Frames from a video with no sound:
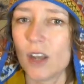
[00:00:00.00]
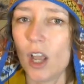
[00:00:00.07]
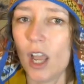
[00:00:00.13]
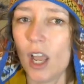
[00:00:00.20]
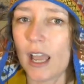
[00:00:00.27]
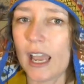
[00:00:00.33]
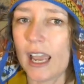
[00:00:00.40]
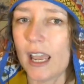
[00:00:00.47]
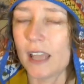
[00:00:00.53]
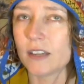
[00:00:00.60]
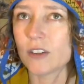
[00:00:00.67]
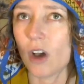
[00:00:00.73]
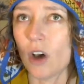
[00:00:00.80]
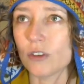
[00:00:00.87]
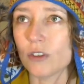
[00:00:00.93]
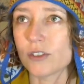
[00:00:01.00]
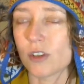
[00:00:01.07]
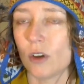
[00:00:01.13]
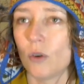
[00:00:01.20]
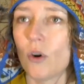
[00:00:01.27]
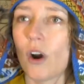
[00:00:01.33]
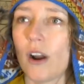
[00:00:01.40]
and
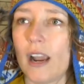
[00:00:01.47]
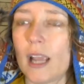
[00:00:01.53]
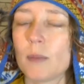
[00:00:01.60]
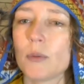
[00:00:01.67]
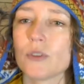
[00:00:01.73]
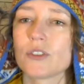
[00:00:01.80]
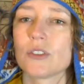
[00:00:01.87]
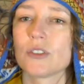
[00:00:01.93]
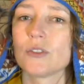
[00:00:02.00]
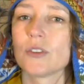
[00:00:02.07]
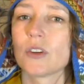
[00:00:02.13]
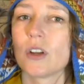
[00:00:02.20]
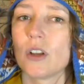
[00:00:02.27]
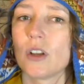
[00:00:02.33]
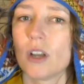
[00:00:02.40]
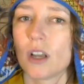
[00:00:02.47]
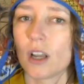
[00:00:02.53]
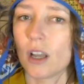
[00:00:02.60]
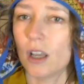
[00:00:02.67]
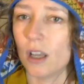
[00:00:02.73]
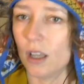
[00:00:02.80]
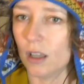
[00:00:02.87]
also are able to
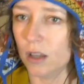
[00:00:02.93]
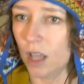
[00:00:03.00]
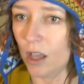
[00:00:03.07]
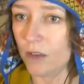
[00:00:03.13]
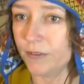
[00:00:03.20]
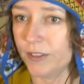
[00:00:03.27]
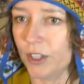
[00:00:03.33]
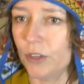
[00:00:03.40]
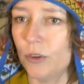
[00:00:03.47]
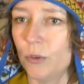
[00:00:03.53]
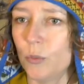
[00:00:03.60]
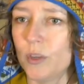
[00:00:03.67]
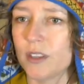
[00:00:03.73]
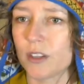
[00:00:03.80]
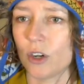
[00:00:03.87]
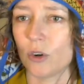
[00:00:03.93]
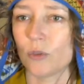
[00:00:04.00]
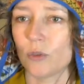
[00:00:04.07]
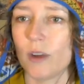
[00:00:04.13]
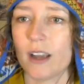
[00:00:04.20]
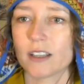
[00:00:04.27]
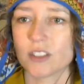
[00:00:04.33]
love you with
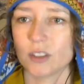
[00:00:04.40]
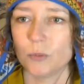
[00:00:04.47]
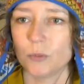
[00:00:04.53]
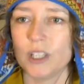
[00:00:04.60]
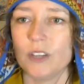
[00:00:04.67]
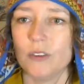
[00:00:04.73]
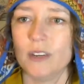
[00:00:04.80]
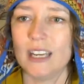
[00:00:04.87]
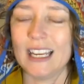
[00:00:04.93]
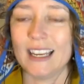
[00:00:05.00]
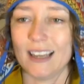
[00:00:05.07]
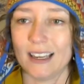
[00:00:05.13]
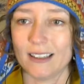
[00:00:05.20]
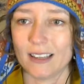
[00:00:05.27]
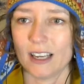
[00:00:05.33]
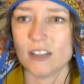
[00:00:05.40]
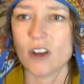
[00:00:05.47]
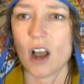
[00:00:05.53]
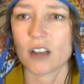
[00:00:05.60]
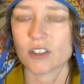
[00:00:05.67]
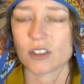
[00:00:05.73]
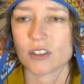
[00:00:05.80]
correction when you need it,
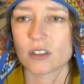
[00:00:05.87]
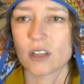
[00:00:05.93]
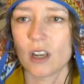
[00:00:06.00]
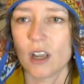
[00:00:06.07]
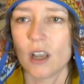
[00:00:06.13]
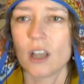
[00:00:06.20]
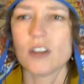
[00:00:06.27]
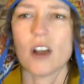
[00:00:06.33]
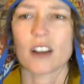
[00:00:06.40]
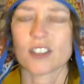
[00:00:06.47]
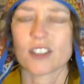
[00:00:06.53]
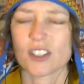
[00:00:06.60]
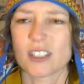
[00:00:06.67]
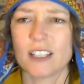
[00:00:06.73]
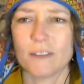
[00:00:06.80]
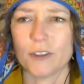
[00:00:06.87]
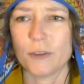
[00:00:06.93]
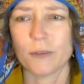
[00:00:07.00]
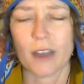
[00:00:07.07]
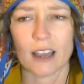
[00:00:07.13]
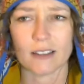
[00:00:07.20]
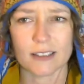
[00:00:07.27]
and not just give
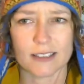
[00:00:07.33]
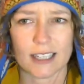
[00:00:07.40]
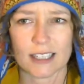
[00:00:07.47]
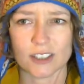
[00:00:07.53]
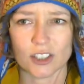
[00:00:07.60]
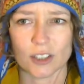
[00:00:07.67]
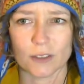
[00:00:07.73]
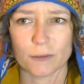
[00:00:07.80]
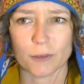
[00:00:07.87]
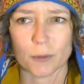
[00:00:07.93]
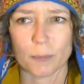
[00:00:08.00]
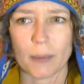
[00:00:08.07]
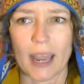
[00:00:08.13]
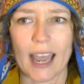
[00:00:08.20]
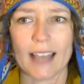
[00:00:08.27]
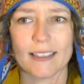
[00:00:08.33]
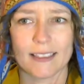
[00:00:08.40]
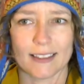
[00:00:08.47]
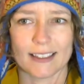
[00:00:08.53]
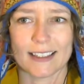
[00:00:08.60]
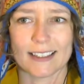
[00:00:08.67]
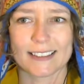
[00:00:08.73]
you validation for
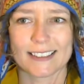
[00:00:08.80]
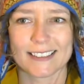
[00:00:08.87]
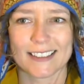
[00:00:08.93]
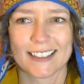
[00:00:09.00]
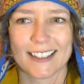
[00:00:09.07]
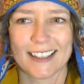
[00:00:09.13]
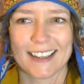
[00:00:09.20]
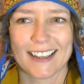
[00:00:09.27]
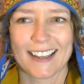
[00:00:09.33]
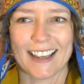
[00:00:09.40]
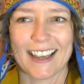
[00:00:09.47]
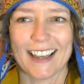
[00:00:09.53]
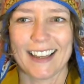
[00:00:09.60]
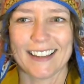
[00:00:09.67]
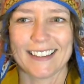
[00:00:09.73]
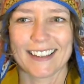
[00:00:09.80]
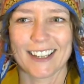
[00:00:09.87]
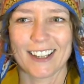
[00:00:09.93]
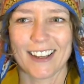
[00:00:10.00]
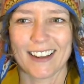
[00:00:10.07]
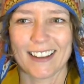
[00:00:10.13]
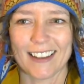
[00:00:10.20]
bad things
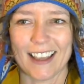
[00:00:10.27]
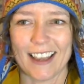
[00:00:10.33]
and